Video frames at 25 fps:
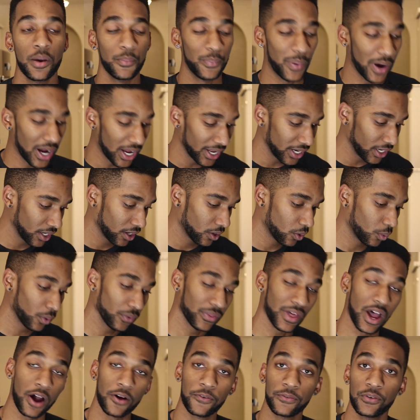But
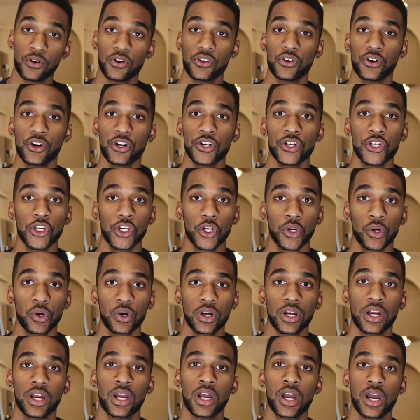without further ado,
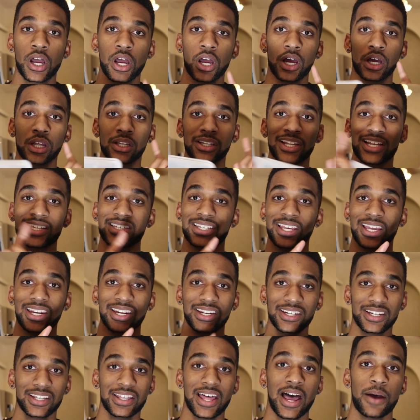let's get
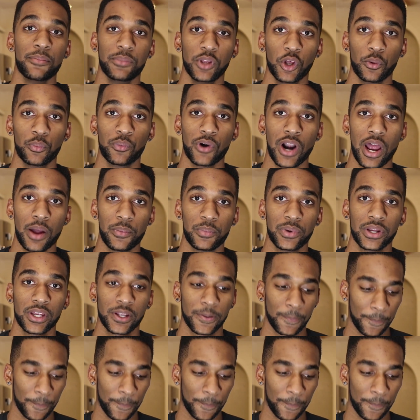into that meal prep.